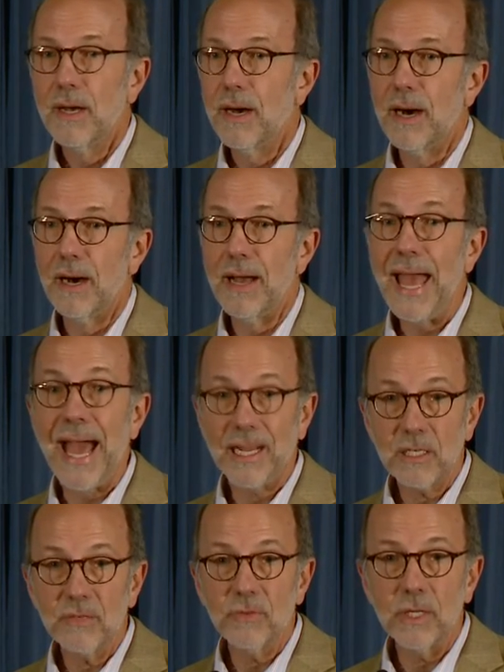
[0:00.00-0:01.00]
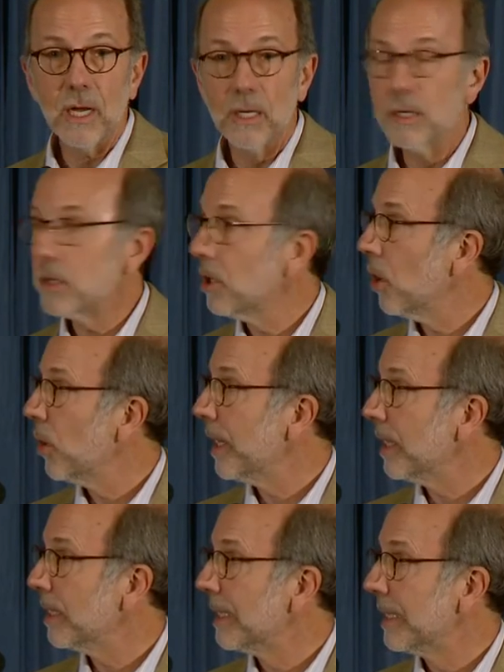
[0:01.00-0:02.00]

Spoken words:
actively undergoing